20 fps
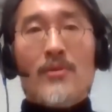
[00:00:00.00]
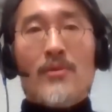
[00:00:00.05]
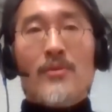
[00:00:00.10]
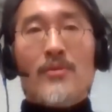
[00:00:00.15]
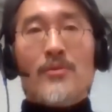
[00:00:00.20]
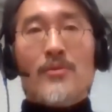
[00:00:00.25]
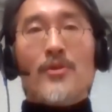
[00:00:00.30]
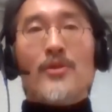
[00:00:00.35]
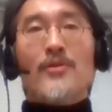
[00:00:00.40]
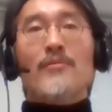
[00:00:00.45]

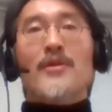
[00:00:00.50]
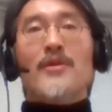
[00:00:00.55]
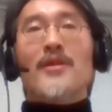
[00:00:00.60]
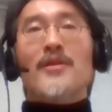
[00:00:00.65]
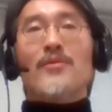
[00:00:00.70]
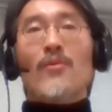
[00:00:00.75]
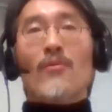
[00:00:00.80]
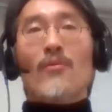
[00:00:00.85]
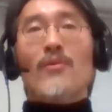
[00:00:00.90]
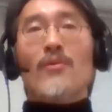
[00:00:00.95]
why in
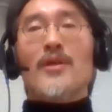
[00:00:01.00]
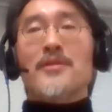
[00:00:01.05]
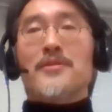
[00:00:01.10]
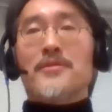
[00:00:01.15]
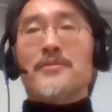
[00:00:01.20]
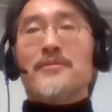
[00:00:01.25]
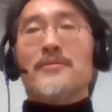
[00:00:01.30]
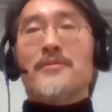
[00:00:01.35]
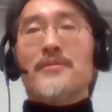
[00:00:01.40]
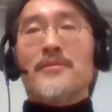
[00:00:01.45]
the first
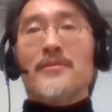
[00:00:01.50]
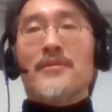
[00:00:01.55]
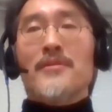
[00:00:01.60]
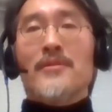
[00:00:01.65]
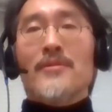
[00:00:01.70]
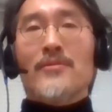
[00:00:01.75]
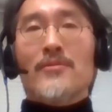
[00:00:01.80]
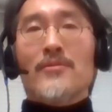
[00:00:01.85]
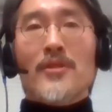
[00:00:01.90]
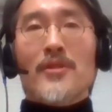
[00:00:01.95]
place, I
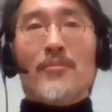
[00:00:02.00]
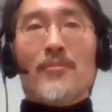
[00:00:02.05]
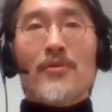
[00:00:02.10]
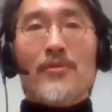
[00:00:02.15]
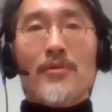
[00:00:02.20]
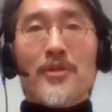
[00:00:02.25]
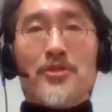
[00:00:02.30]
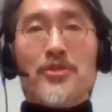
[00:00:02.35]
wonder